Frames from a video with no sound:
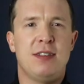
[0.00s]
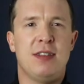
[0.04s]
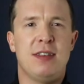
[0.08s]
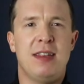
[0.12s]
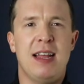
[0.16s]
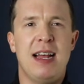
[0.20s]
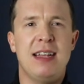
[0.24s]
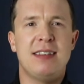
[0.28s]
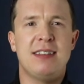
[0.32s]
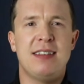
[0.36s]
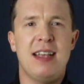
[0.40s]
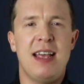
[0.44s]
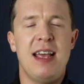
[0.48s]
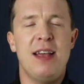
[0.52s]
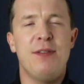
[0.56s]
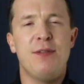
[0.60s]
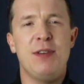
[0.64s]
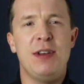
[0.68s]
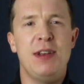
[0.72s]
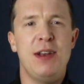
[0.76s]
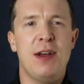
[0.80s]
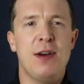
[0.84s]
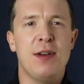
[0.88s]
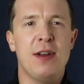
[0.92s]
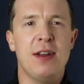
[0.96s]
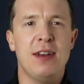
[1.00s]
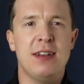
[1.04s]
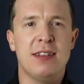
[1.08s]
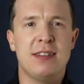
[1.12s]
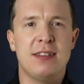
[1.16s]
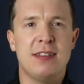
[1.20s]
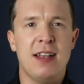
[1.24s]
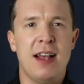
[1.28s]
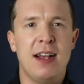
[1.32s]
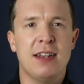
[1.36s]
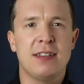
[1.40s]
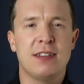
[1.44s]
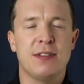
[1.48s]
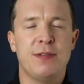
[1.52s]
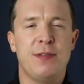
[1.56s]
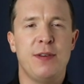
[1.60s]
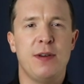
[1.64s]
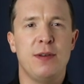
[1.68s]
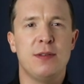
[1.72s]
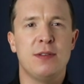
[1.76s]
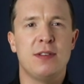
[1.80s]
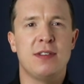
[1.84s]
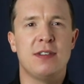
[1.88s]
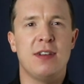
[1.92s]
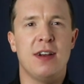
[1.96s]
So that's every note on the
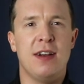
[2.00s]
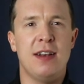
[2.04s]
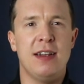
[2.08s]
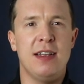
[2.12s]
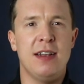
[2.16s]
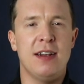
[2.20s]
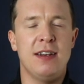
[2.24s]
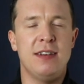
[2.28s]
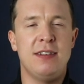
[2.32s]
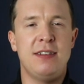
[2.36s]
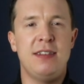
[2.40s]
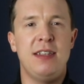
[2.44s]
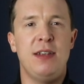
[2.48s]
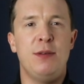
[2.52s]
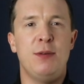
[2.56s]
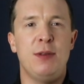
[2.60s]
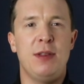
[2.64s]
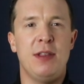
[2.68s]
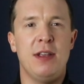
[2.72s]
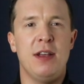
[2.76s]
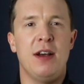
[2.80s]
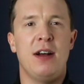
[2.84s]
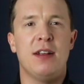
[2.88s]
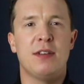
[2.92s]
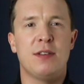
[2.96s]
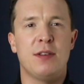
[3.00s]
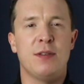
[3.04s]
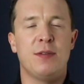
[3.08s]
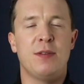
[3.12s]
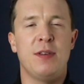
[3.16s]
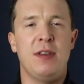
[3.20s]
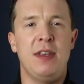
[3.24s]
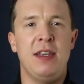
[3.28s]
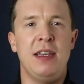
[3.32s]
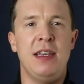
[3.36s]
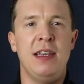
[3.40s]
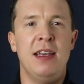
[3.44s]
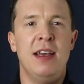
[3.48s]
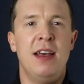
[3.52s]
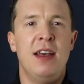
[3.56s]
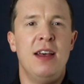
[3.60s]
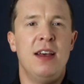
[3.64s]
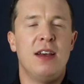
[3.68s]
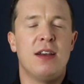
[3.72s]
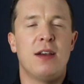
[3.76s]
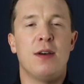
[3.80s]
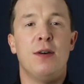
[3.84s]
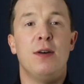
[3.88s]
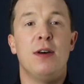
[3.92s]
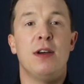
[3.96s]
saxophone starting on D with the octave key,
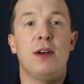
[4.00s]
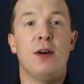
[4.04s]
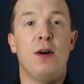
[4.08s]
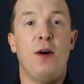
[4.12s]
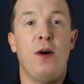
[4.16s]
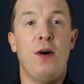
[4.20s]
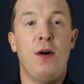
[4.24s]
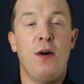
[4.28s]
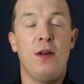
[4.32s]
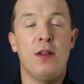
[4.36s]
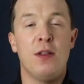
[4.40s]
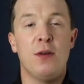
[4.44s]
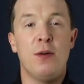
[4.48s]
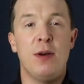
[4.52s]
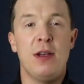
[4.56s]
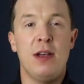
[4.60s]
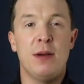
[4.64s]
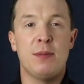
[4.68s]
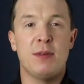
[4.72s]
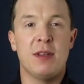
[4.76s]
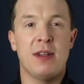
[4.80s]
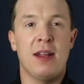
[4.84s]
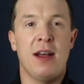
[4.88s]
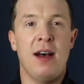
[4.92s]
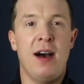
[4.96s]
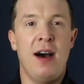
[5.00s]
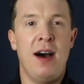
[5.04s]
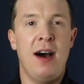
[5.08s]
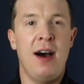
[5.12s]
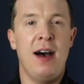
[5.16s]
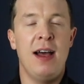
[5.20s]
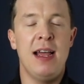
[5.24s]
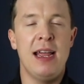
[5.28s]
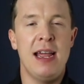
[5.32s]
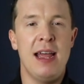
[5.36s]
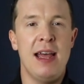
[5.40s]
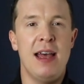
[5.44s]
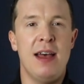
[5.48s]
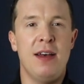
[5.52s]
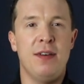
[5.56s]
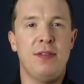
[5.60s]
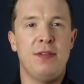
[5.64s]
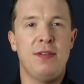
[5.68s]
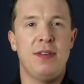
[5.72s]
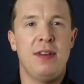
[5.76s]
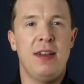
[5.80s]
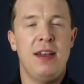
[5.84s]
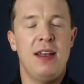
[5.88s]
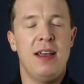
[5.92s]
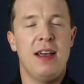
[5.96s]
going all the way up to that high
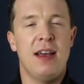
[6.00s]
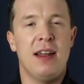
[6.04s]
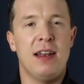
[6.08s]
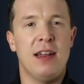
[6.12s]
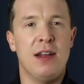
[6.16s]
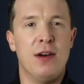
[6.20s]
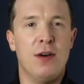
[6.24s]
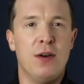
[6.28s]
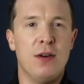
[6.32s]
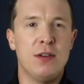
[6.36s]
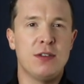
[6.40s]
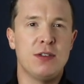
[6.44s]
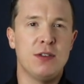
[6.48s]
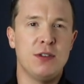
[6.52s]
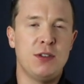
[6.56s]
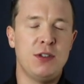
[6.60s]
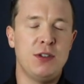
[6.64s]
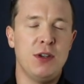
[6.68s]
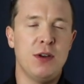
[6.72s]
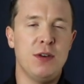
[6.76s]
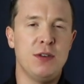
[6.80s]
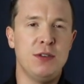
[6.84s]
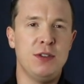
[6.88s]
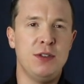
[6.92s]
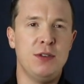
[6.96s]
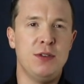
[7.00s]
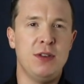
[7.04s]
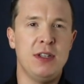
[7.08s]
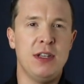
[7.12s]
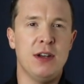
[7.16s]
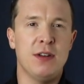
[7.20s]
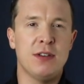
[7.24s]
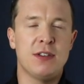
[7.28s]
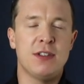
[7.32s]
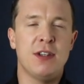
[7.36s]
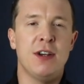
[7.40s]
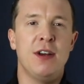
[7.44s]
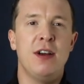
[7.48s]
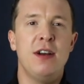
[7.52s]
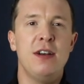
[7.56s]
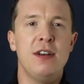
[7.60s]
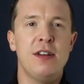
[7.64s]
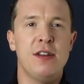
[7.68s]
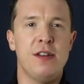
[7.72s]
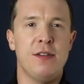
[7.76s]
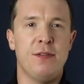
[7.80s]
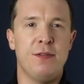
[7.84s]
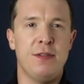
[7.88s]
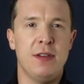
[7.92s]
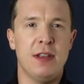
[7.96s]
F. And I also showed you the
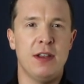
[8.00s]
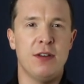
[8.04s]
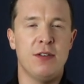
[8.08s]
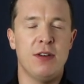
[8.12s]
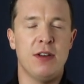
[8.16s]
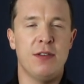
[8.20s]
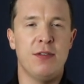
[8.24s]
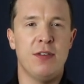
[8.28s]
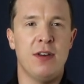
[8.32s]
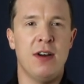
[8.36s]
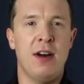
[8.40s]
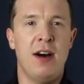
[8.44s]
alternative fingering for